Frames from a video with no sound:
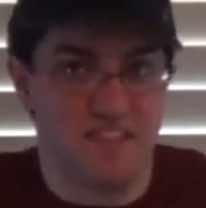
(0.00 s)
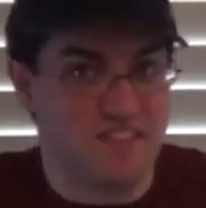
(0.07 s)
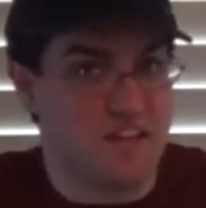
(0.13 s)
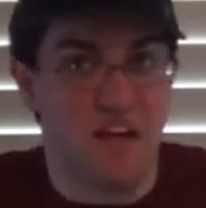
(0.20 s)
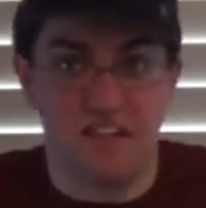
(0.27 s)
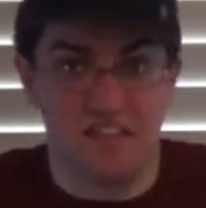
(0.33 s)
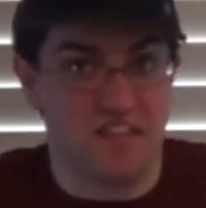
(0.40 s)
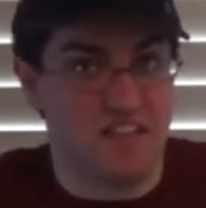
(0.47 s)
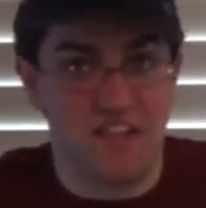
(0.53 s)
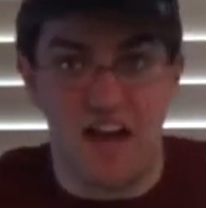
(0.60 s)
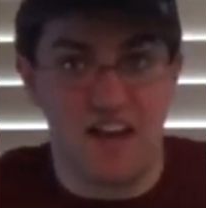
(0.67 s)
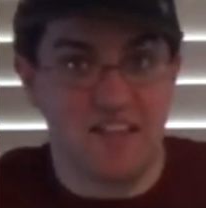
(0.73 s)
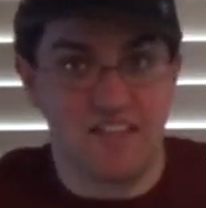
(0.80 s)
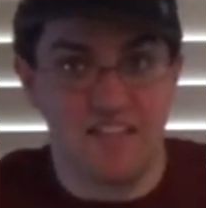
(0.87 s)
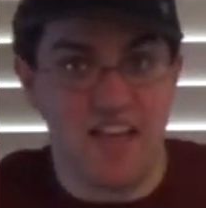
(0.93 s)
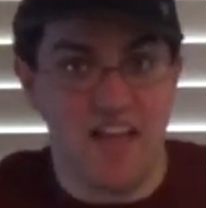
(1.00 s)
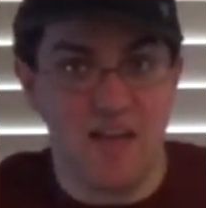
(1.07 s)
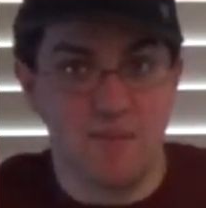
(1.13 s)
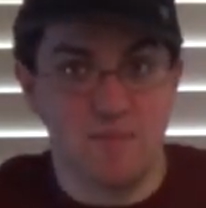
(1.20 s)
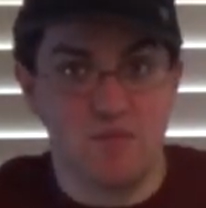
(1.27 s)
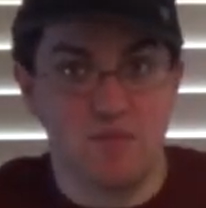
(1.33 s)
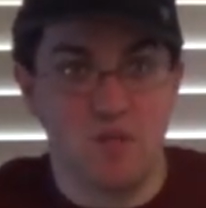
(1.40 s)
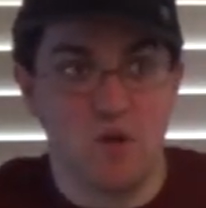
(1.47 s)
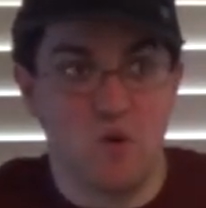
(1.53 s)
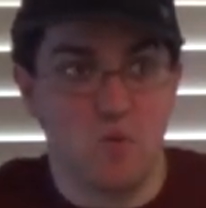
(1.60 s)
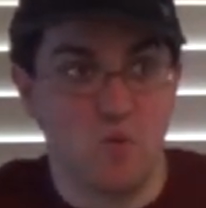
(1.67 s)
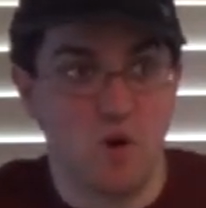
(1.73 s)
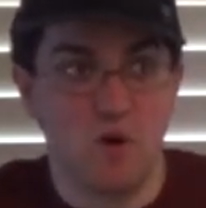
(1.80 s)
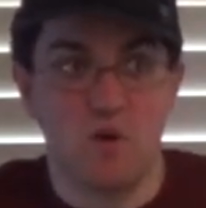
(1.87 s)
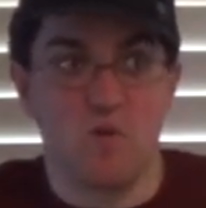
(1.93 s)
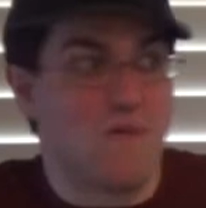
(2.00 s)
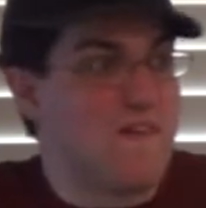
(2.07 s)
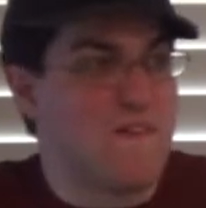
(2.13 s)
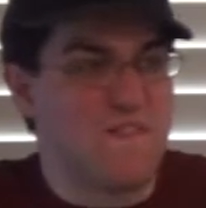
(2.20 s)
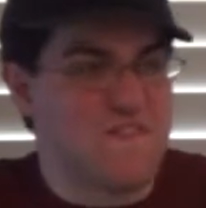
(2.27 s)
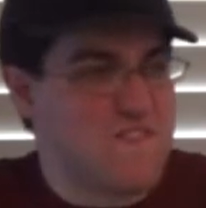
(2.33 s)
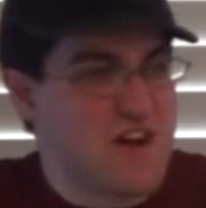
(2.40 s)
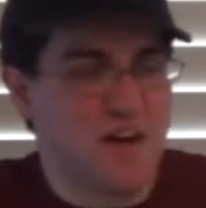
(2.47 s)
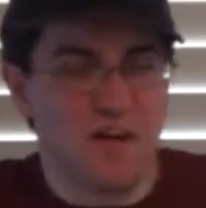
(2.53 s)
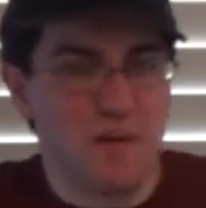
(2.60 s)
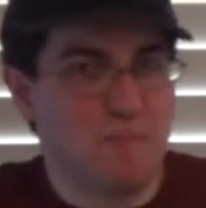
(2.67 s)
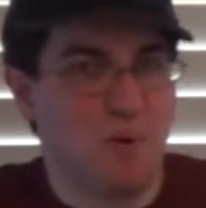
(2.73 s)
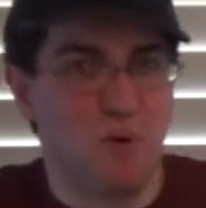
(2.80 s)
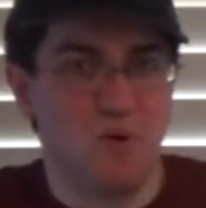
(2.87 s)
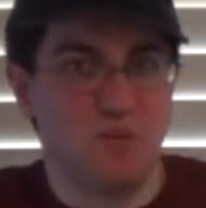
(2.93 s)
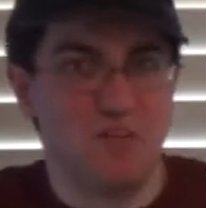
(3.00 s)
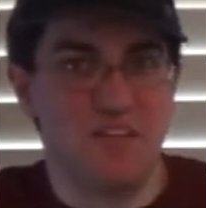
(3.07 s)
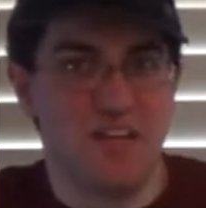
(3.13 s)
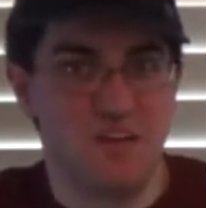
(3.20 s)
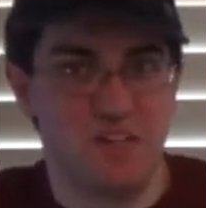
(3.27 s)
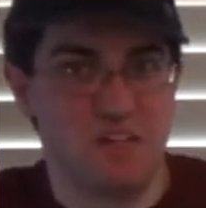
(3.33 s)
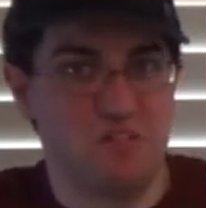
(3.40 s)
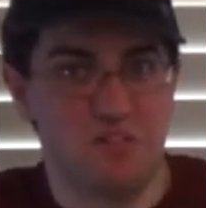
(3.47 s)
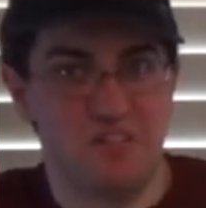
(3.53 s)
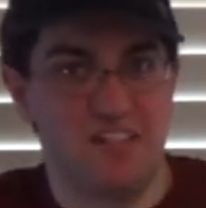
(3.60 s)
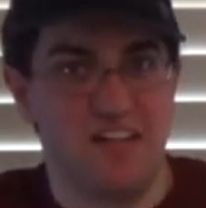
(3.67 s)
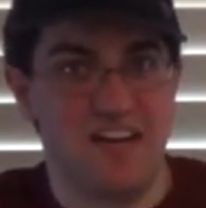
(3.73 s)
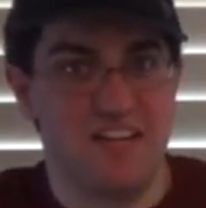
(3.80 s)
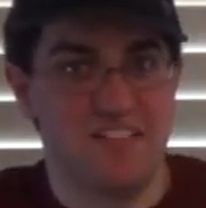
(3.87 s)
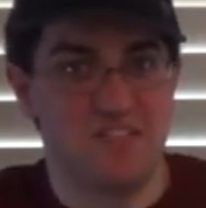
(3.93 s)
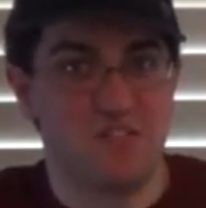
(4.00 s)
a lot of the games were very poorly localized,